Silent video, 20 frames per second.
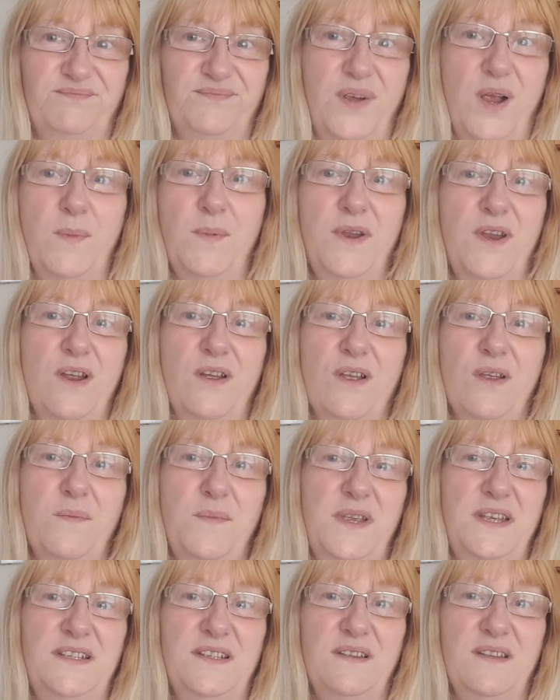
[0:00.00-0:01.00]
probably not
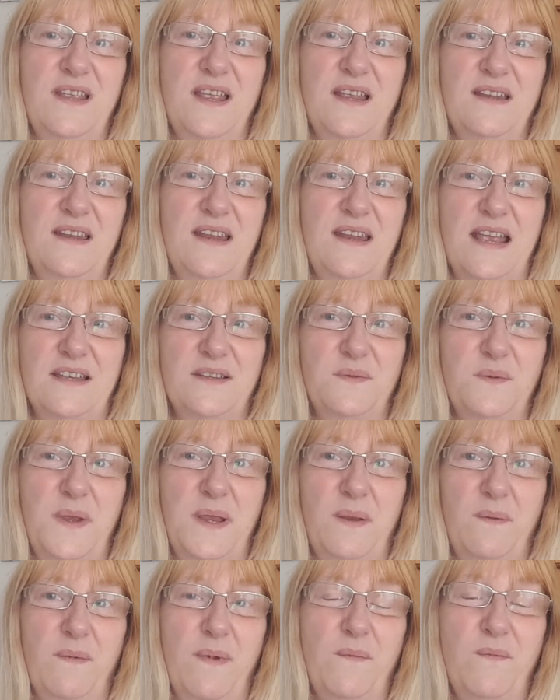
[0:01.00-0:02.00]
going to be till the end of next
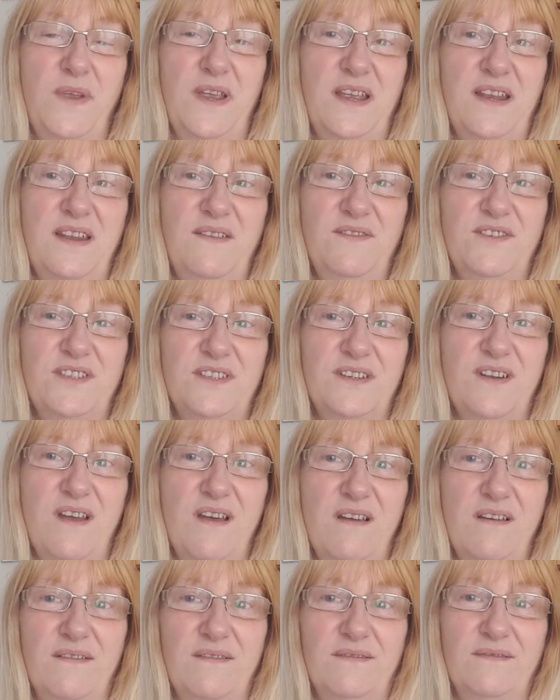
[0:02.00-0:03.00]
week when we can even
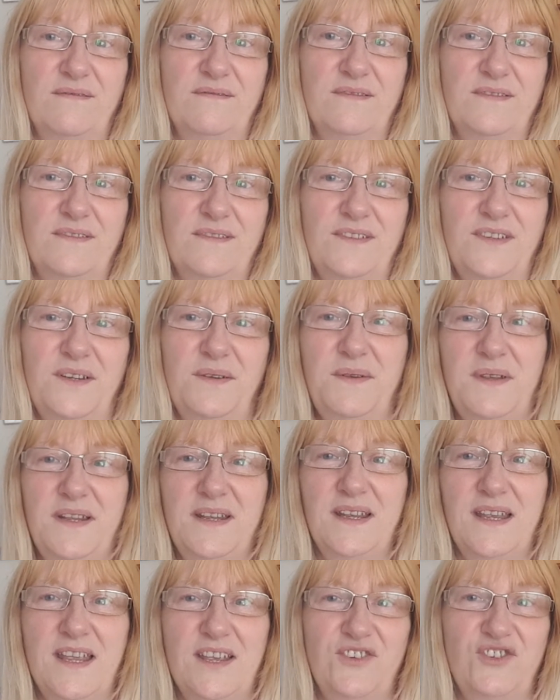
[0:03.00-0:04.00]
start doing
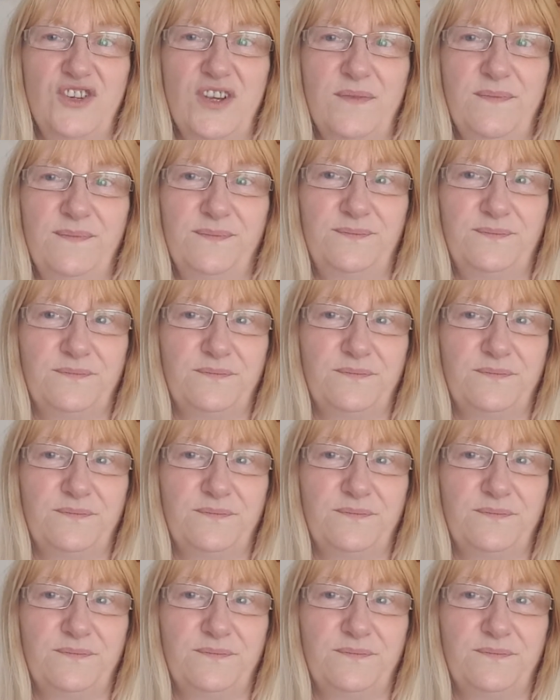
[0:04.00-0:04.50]
the kitchen.